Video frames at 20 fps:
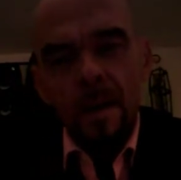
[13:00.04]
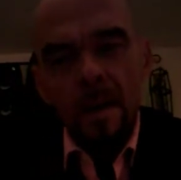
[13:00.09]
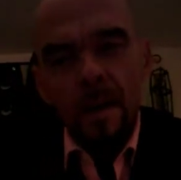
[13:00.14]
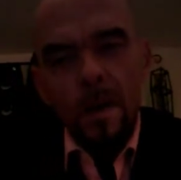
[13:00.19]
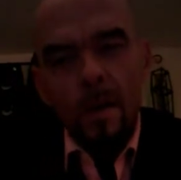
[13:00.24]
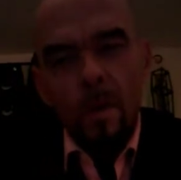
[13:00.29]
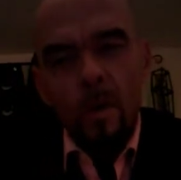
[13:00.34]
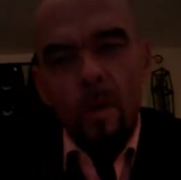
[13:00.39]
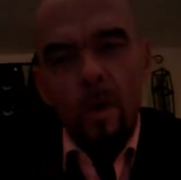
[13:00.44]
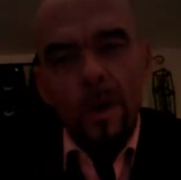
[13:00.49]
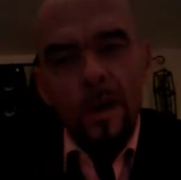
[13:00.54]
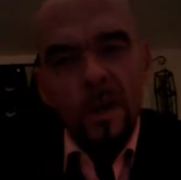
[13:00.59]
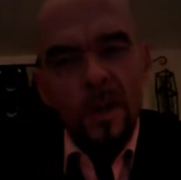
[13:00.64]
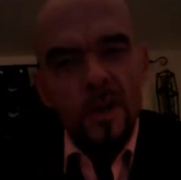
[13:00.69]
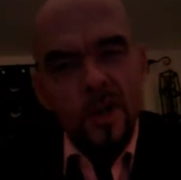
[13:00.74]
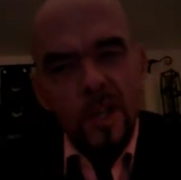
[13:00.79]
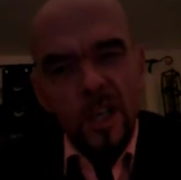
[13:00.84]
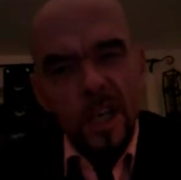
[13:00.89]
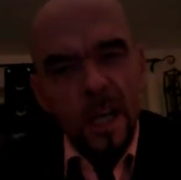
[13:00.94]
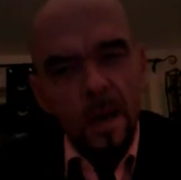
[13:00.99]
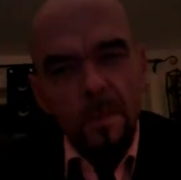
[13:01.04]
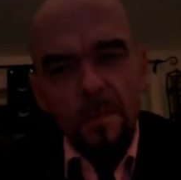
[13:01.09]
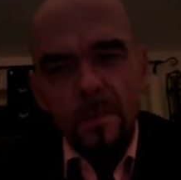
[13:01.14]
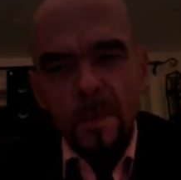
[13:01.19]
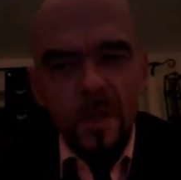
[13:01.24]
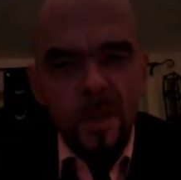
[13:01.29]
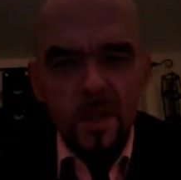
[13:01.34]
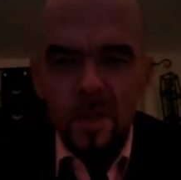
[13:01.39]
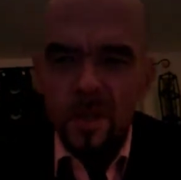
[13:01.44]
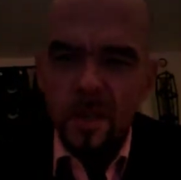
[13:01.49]
GM to
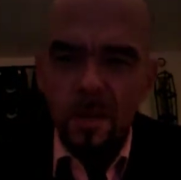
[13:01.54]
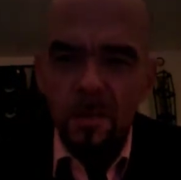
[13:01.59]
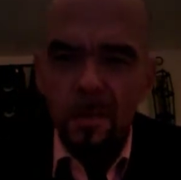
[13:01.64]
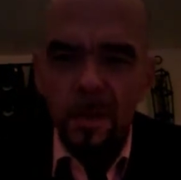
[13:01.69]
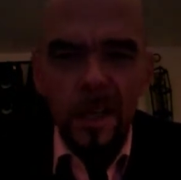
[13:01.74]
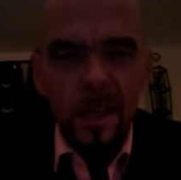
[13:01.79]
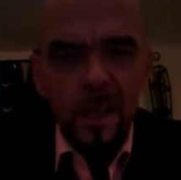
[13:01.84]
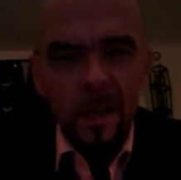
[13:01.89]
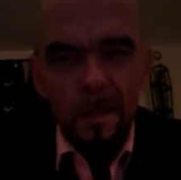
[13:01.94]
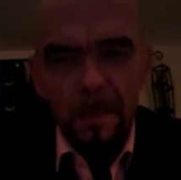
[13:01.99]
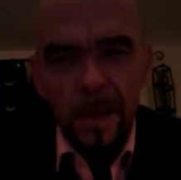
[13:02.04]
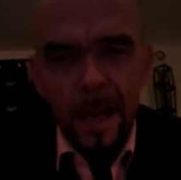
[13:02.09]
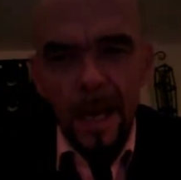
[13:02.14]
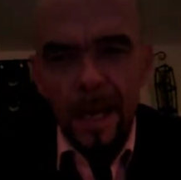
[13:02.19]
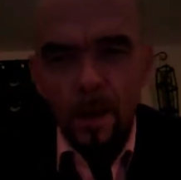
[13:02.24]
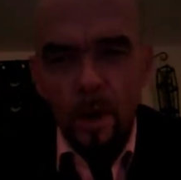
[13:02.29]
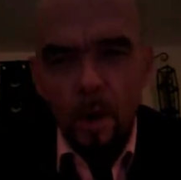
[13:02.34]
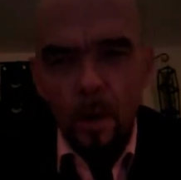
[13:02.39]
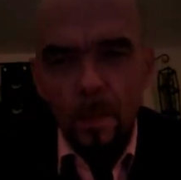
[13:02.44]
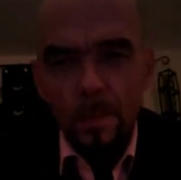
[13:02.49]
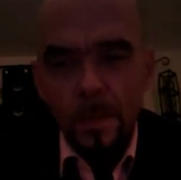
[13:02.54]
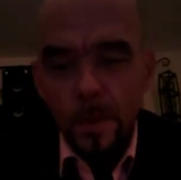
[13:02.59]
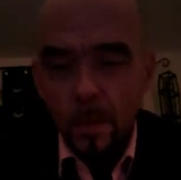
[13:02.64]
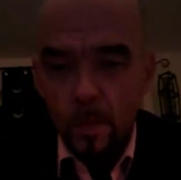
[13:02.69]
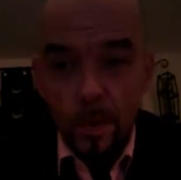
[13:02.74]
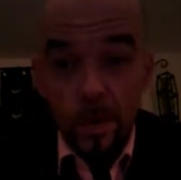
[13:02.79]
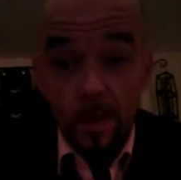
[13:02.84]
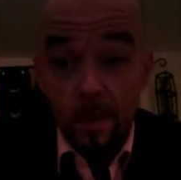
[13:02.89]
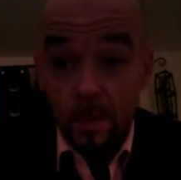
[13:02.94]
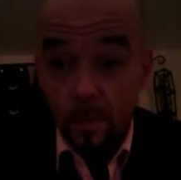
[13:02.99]
just simply come back home to
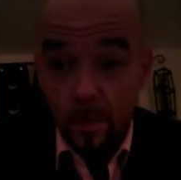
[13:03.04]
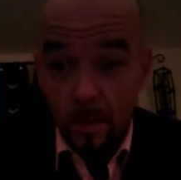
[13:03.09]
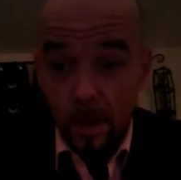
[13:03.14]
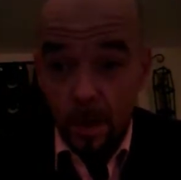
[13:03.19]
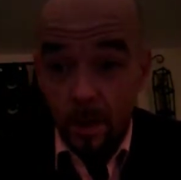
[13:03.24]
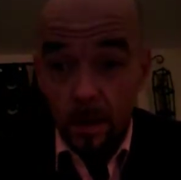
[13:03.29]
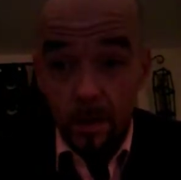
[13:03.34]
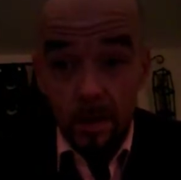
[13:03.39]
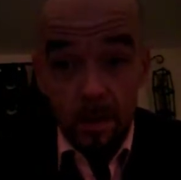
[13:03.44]
where